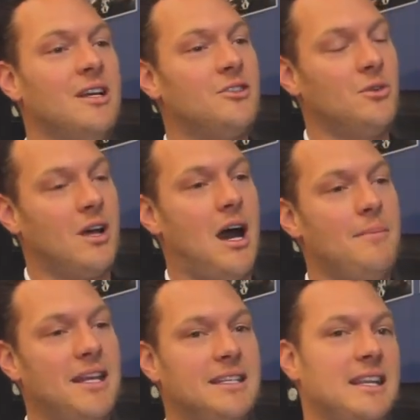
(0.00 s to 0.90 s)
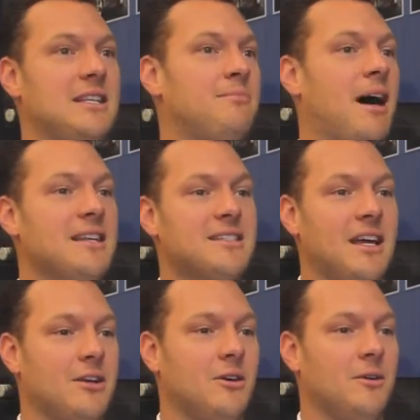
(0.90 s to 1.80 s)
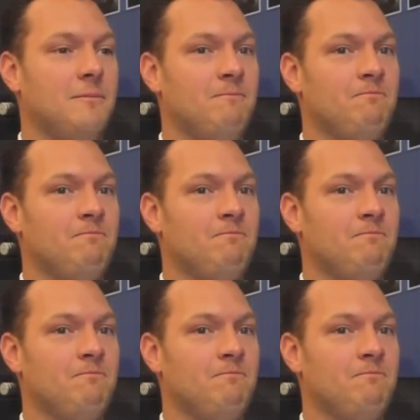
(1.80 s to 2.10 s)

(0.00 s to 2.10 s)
to accommodate today's buy cycle,